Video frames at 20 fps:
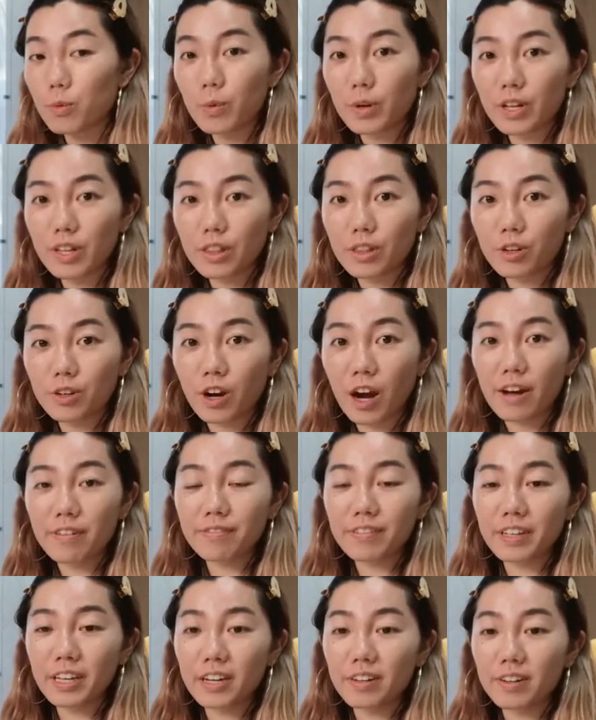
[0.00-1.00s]
with
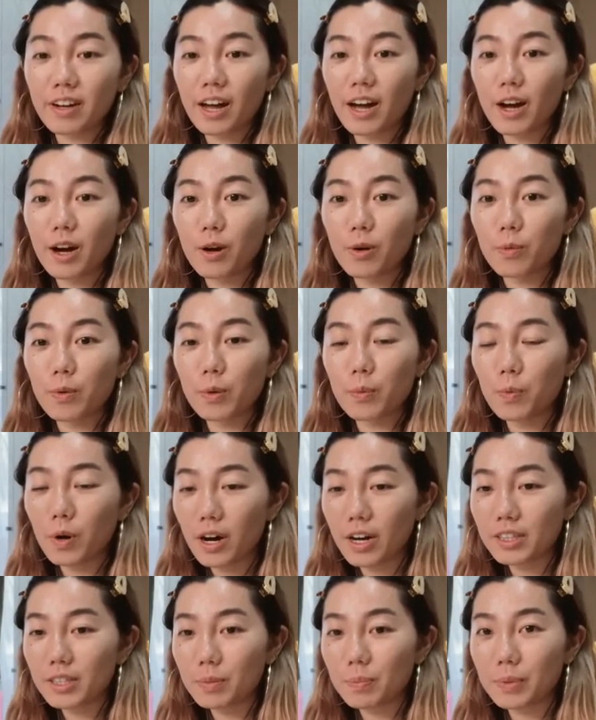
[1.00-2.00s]
graphing out how we
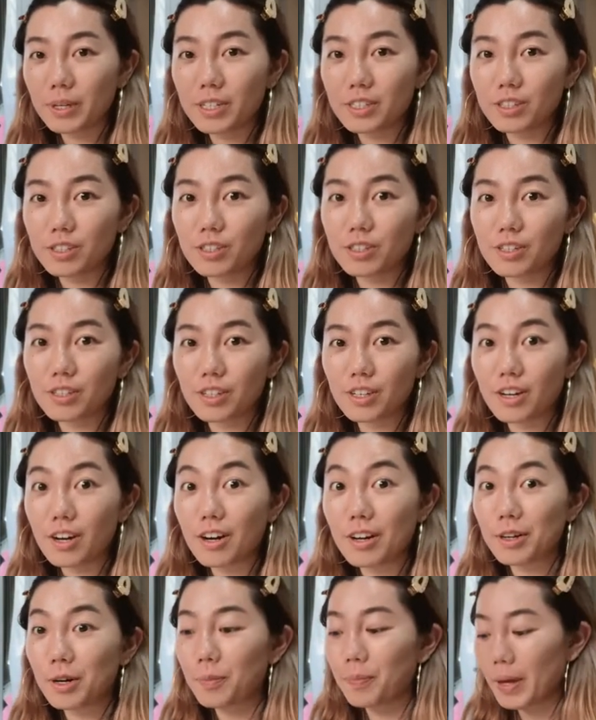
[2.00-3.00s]
want the picture to look
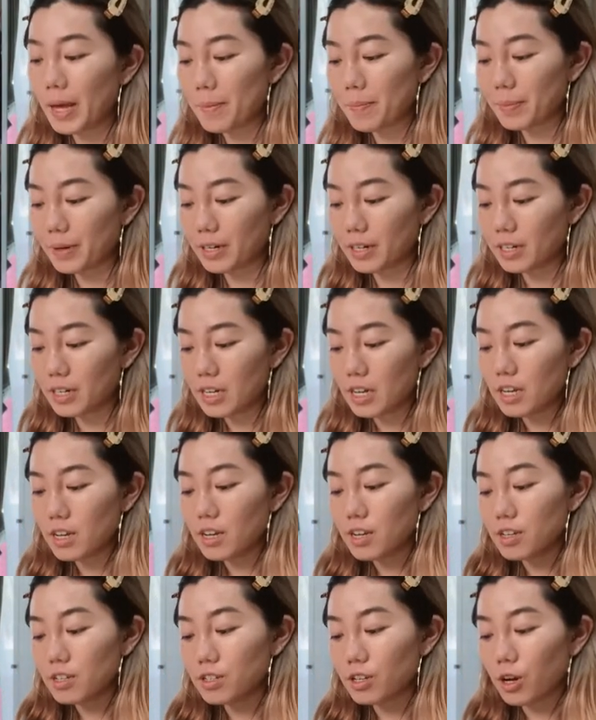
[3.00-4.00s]
on our paper.
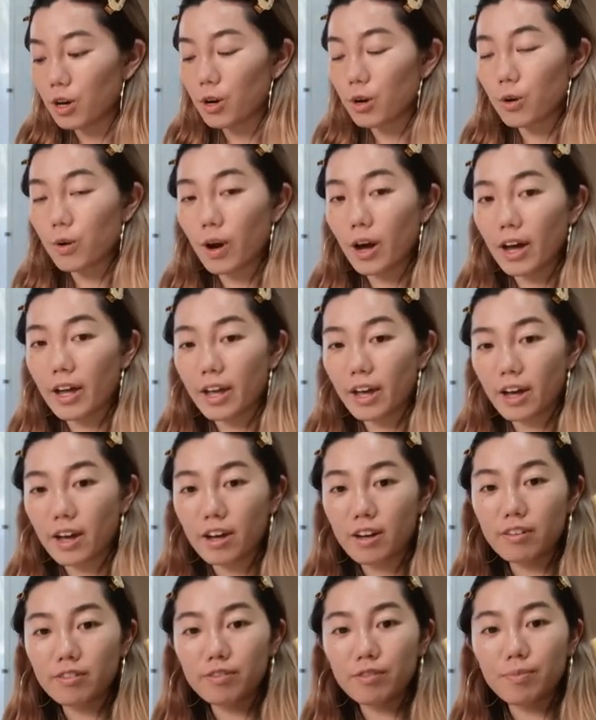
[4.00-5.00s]
So I
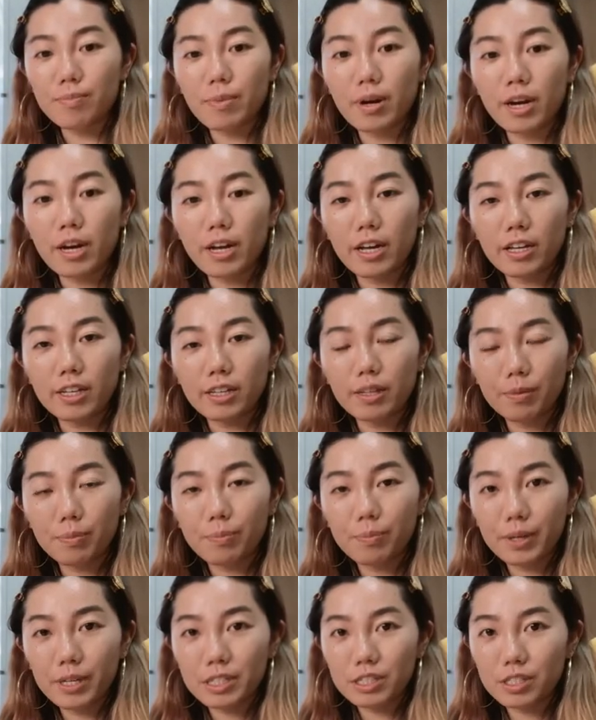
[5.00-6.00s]
have my
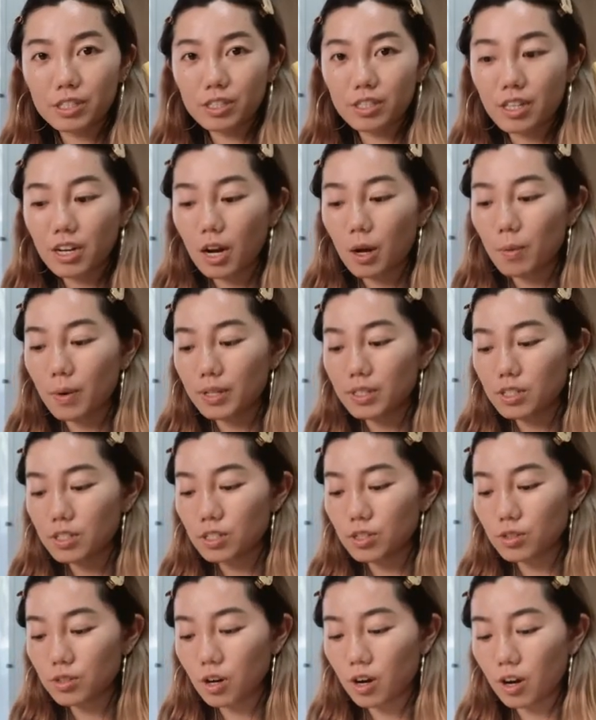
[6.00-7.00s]
picture that I want to
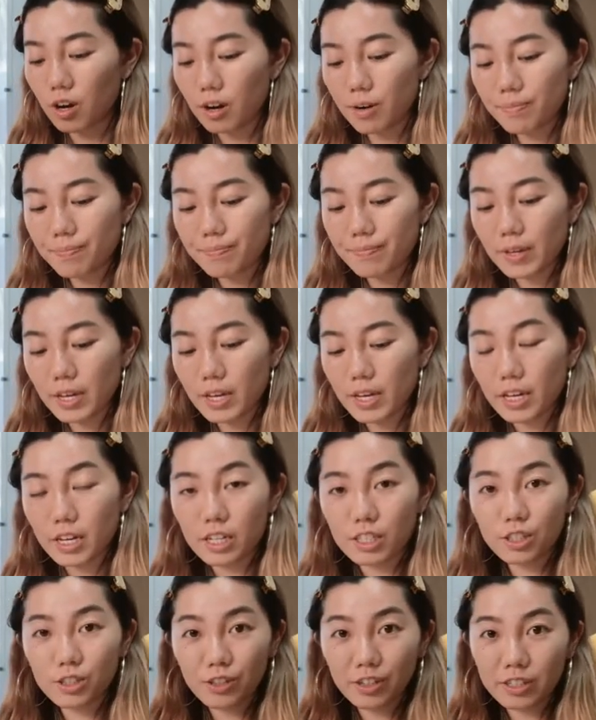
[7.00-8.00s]
draw
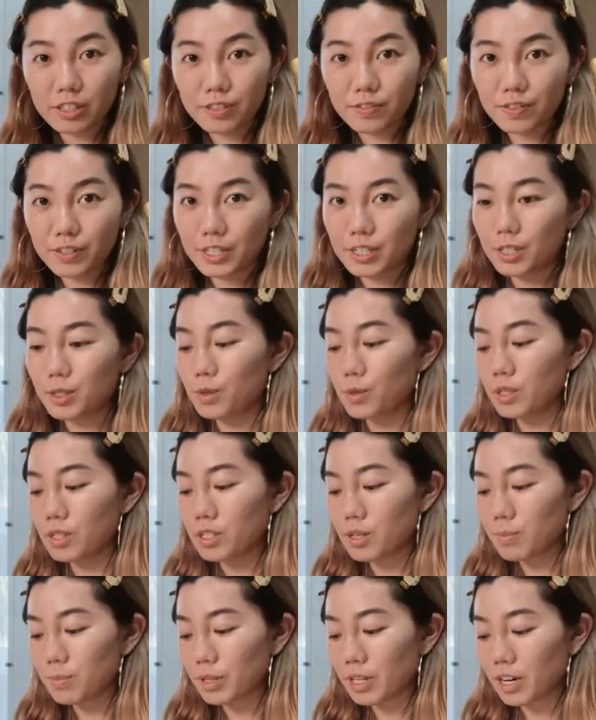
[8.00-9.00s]
and transfer into a
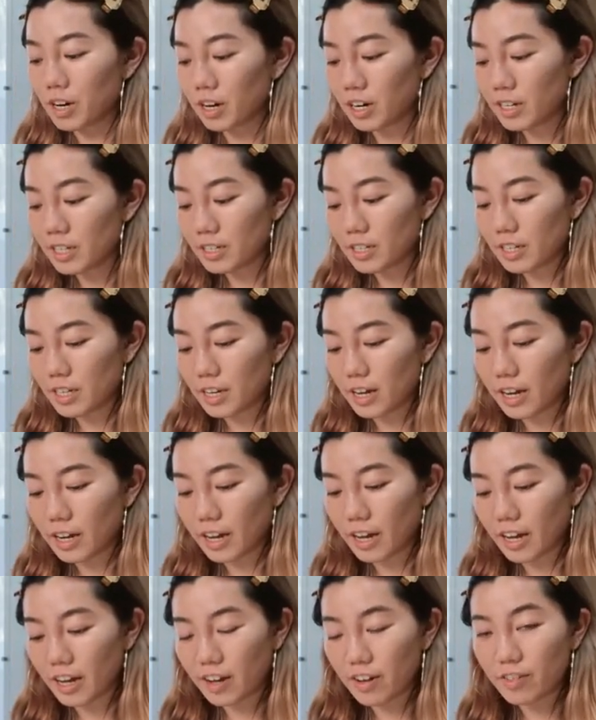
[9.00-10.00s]
stippling art, and I
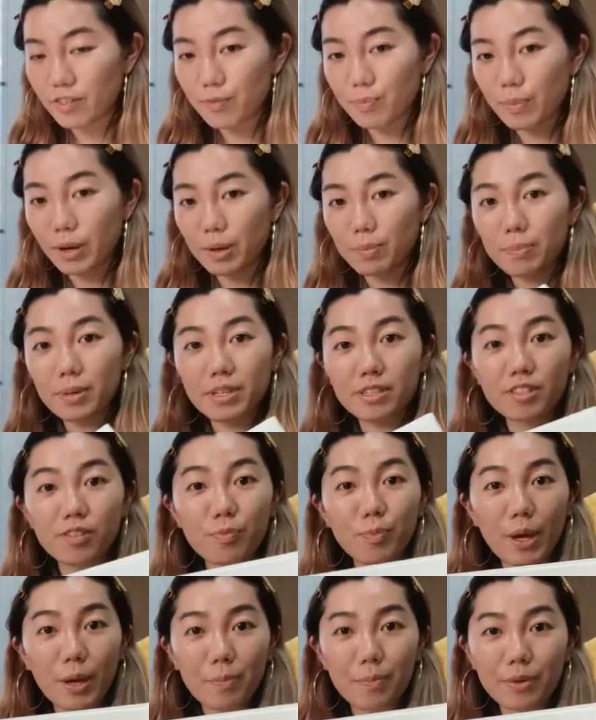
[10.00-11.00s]
have my piece of
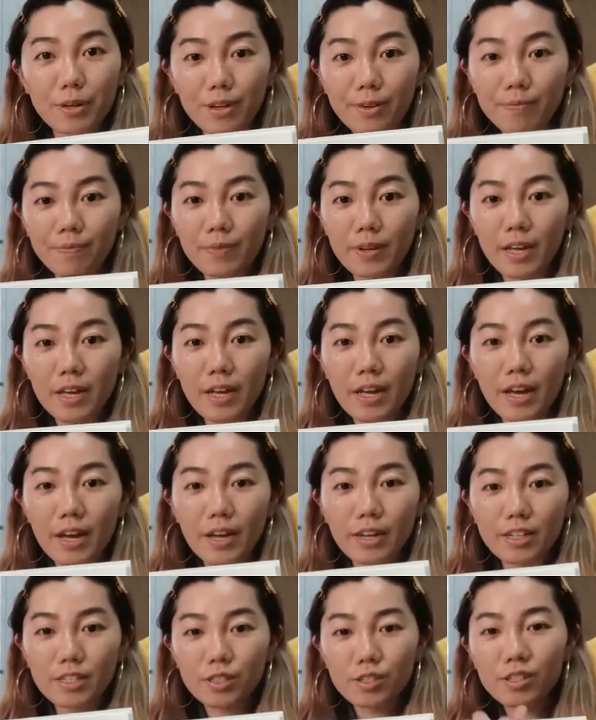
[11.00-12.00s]
paper.
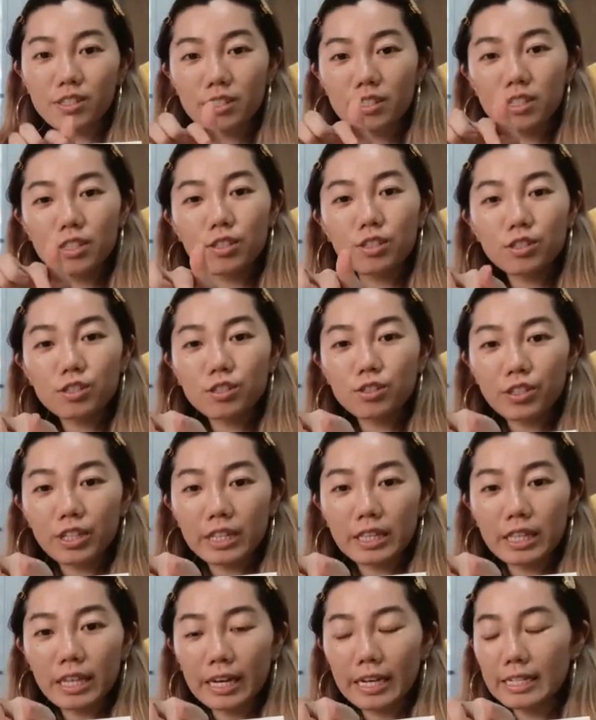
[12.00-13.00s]
And as you can see, there's
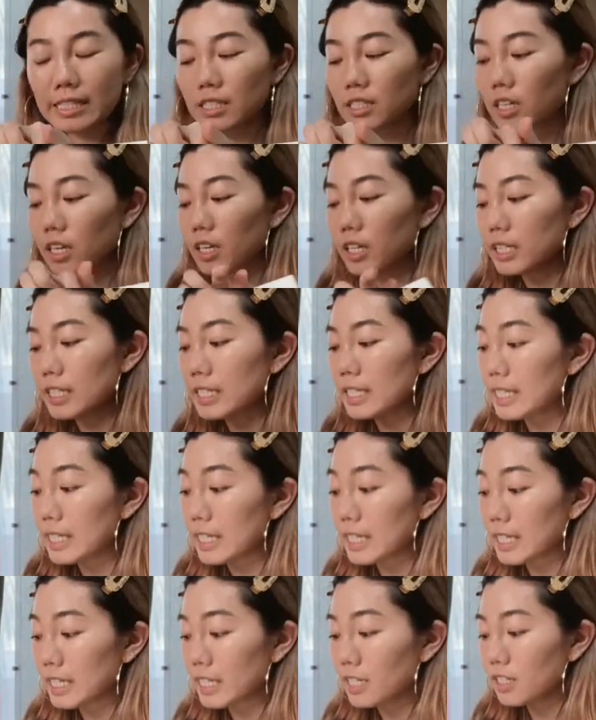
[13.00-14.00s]
grid lines on
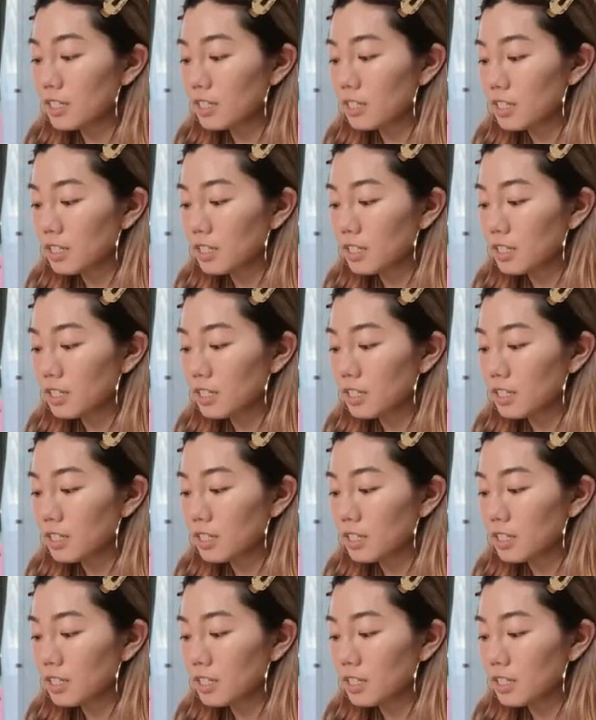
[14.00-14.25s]
here.